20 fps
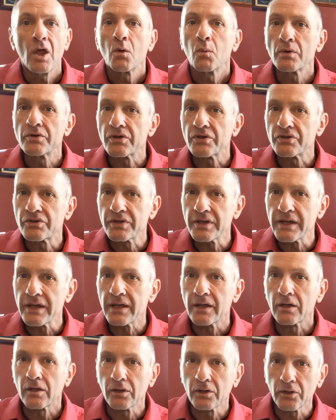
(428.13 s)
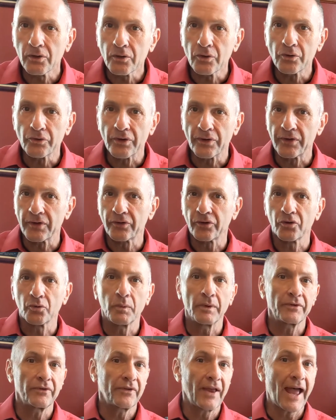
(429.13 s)
We should see clues that this is
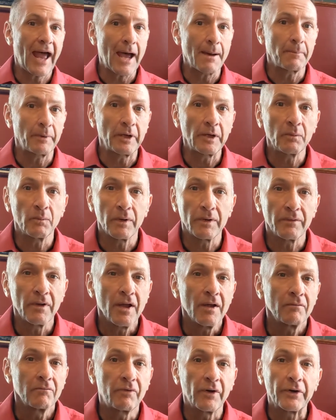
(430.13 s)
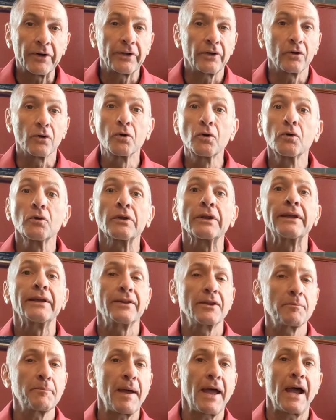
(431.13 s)
what's happening when very early
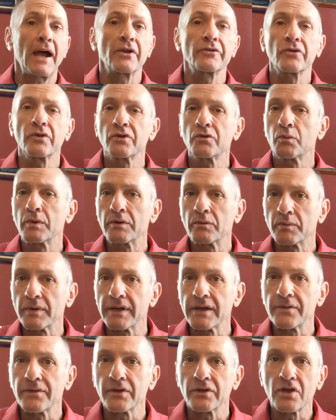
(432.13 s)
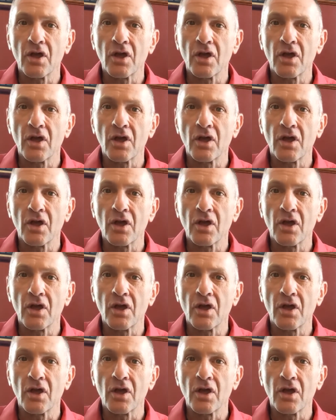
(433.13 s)
in the passage we read that